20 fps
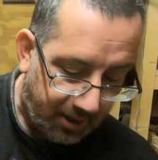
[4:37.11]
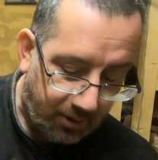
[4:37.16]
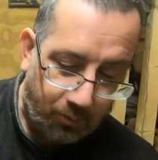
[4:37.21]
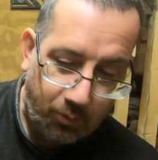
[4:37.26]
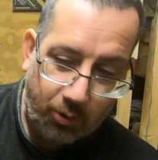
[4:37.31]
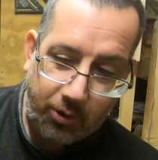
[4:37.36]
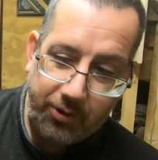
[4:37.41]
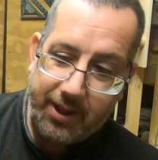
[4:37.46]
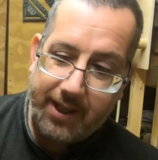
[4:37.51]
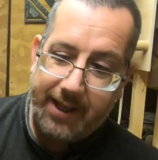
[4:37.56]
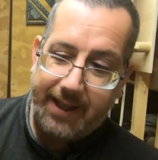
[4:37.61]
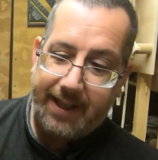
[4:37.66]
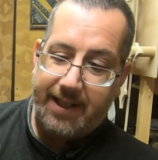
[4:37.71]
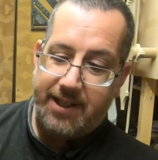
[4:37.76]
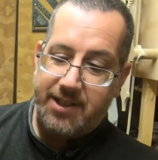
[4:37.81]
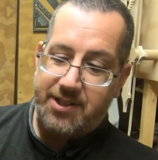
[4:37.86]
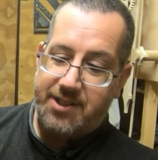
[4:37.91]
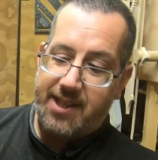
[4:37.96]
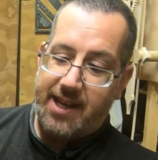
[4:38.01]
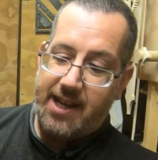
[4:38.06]
What that
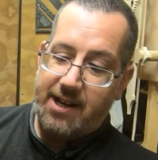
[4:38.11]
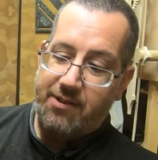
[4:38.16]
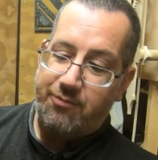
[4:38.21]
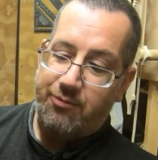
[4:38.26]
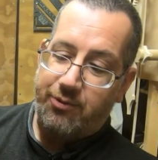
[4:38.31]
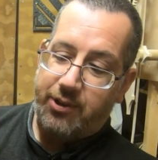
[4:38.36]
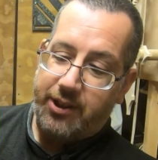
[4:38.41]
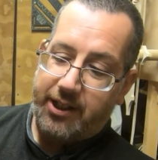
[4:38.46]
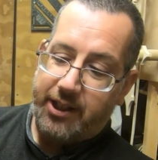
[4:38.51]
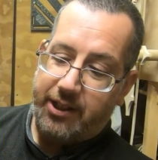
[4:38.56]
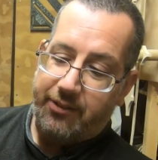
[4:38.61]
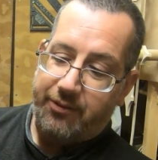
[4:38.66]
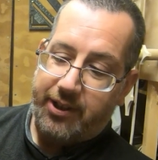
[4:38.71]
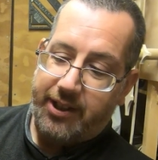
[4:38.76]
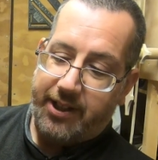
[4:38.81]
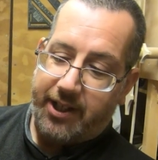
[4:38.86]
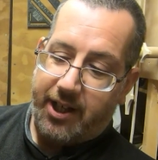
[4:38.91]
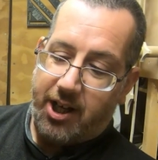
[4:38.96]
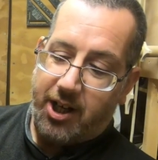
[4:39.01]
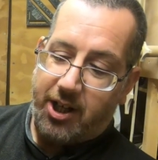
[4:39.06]
is, they're really
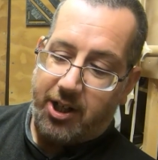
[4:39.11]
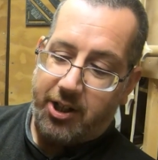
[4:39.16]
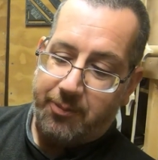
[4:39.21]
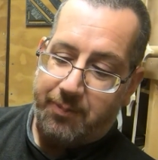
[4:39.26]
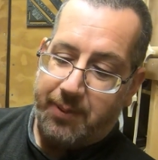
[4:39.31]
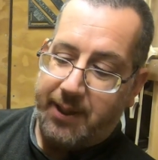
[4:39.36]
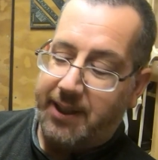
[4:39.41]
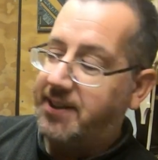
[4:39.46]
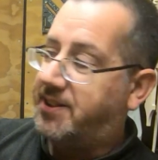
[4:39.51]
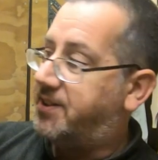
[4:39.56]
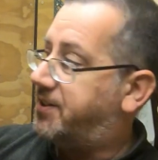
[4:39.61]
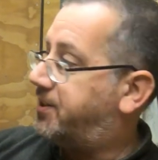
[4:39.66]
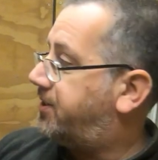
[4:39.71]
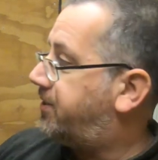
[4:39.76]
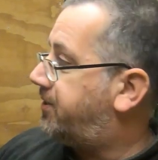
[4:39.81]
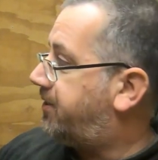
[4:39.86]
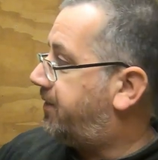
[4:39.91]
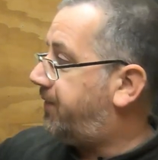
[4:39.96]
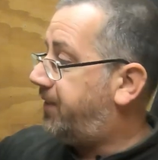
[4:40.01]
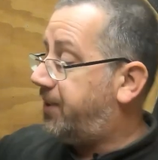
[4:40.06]
really hard
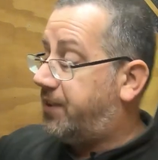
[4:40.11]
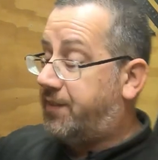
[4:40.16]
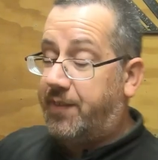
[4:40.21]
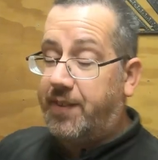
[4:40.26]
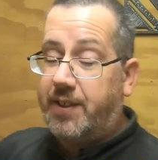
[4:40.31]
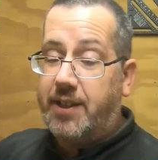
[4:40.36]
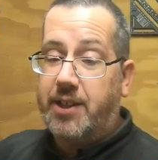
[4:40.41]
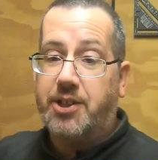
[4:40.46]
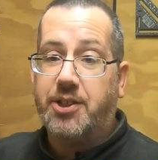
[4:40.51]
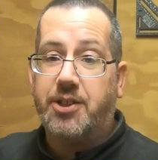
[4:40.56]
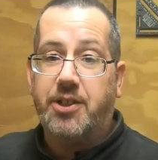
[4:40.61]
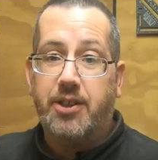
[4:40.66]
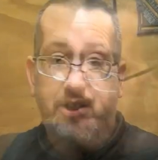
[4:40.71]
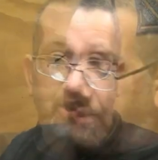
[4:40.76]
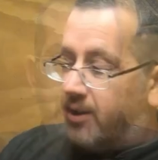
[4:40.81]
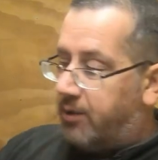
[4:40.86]
pieces of this finish.